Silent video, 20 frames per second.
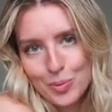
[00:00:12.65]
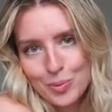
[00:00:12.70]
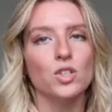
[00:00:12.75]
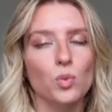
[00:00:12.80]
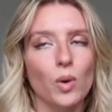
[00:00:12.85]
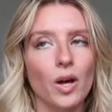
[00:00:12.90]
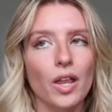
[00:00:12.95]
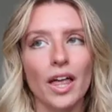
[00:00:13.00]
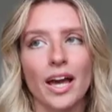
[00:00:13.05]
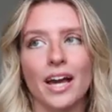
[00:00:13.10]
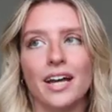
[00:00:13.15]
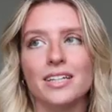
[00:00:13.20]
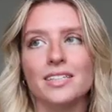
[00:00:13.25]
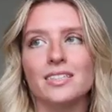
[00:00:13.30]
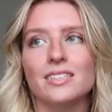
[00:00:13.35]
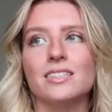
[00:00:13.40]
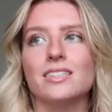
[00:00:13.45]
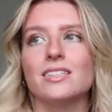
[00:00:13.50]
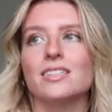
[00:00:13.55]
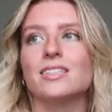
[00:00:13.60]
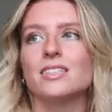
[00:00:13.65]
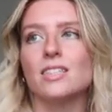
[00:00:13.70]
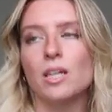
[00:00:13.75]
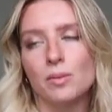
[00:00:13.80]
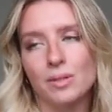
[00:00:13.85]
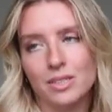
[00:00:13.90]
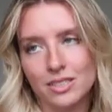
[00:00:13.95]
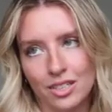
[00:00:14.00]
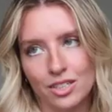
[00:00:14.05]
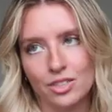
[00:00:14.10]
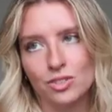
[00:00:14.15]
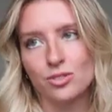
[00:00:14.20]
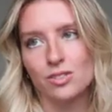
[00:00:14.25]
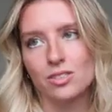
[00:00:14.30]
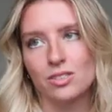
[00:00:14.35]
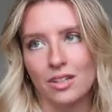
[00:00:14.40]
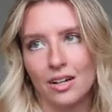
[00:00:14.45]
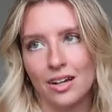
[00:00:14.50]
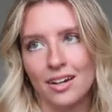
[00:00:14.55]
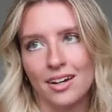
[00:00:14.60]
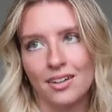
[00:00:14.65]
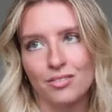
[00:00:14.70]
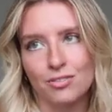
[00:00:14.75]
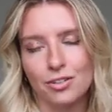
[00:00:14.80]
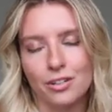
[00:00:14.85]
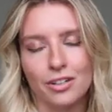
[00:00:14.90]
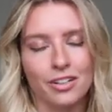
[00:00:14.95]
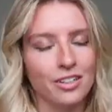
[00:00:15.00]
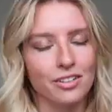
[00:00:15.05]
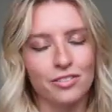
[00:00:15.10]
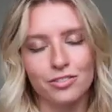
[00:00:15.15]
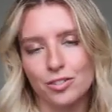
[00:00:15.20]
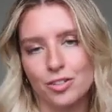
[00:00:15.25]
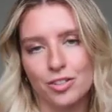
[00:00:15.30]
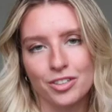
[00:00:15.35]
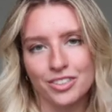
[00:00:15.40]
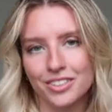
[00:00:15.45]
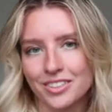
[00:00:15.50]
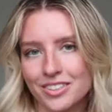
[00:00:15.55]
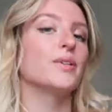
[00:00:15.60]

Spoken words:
as well as some accessories that I got for it, of course.